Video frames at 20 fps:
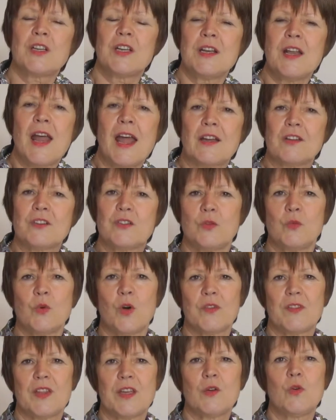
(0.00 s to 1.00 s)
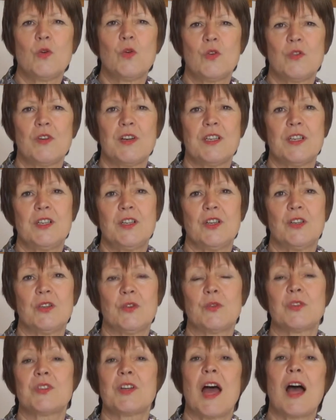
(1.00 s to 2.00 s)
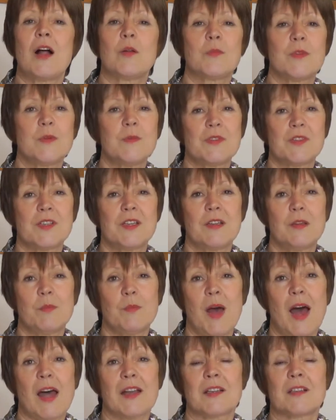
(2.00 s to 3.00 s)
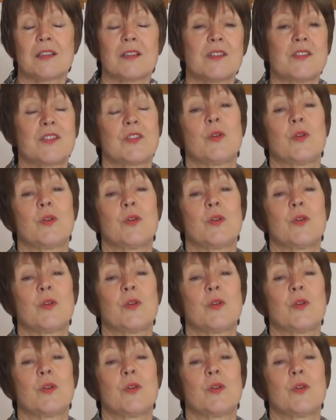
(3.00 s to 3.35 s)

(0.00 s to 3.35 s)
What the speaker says: connect to what they already knew, to help them see the pattern.